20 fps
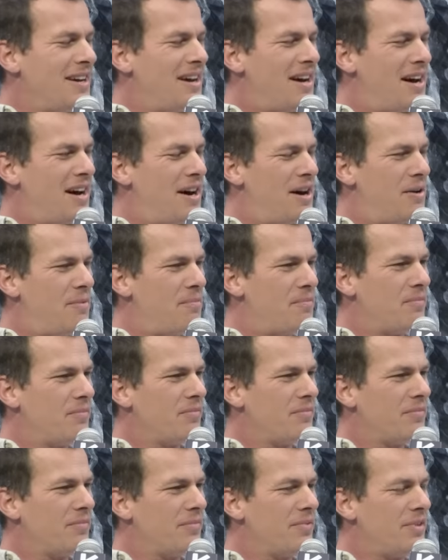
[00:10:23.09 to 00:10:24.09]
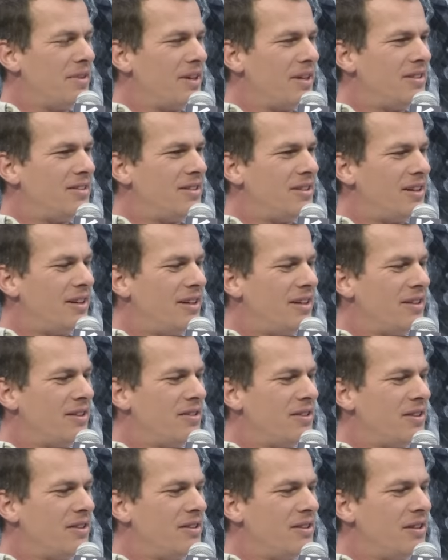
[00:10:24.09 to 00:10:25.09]
um, that, uh,
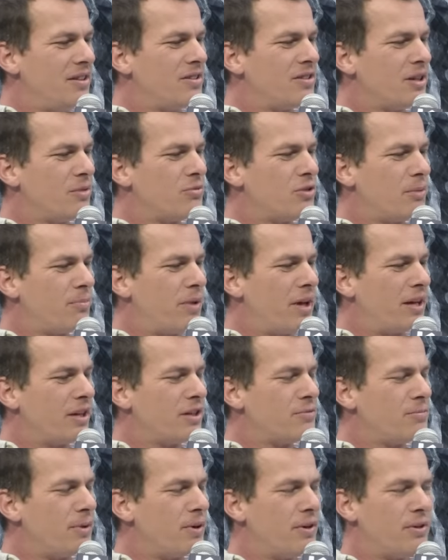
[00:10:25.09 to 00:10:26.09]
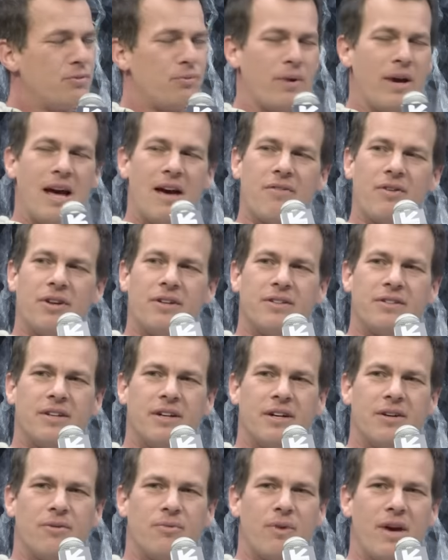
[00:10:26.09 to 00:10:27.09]
that that sums up that experience. We have it. Uh,
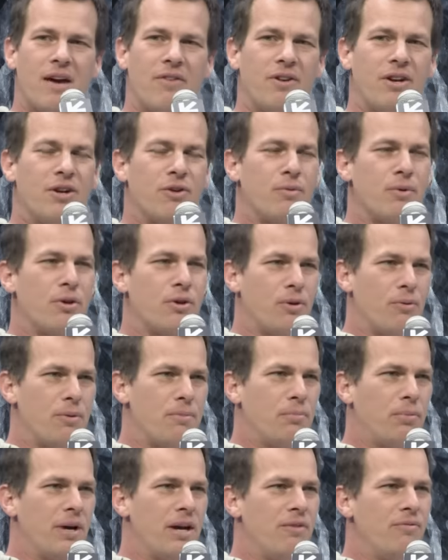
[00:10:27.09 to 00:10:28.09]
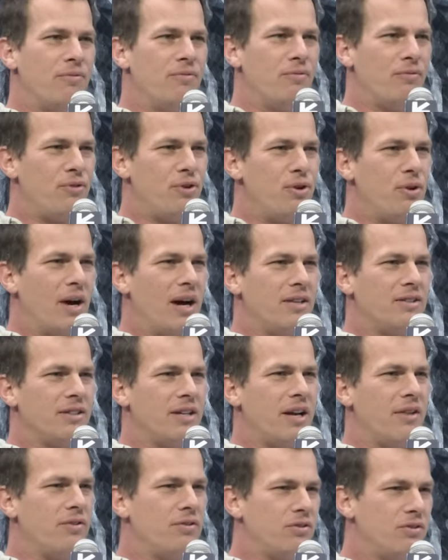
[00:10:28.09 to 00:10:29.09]
we have it here. We thought we'd play it for you guys
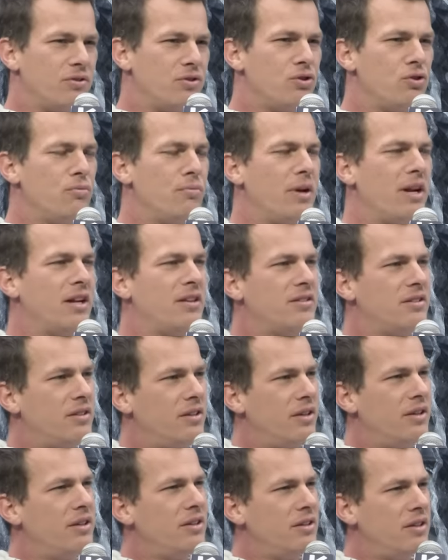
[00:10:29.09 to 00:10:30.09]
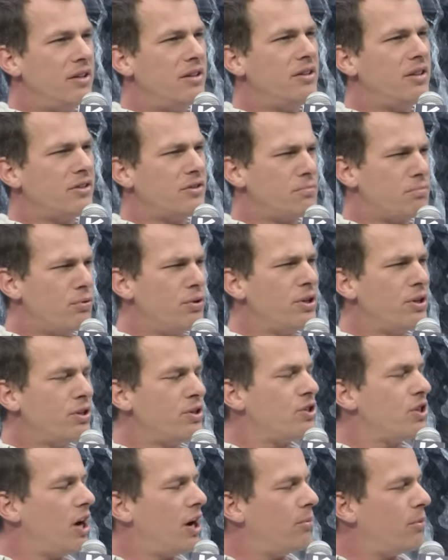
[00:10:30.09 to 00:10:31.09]
again. This is two minutes that that does a pretty good
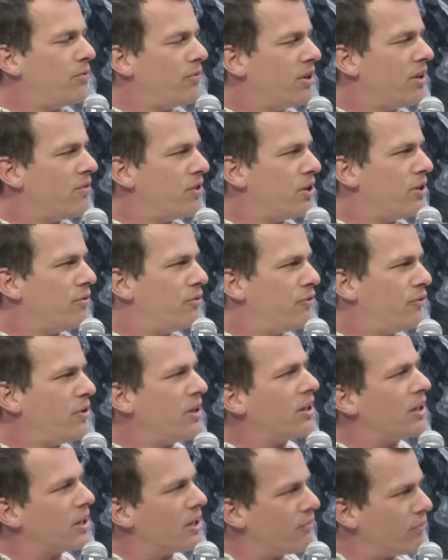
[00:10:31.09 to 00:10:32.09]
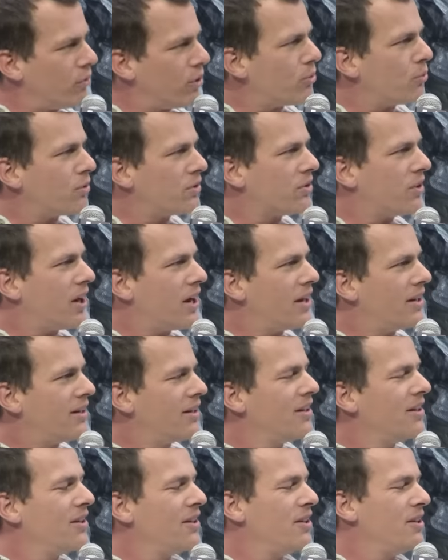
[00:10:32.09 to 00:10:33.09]
job of giving you the feeling of what it was like
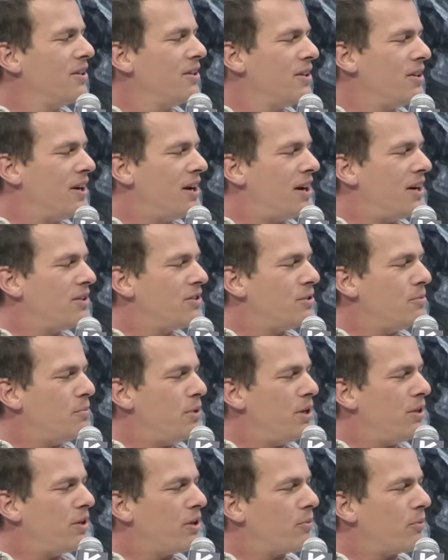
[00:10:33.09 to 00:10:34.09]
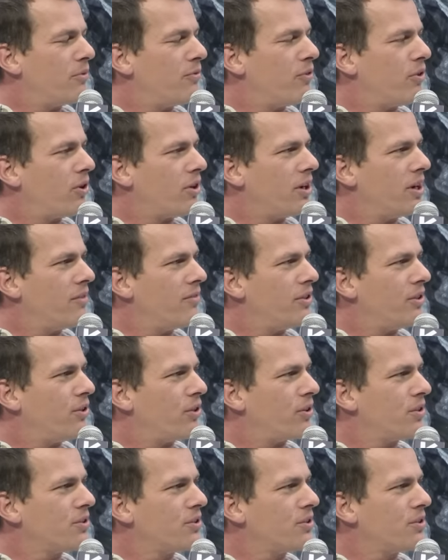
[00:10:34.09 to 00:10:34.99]
uh, to be there when Falcon Heavy launched.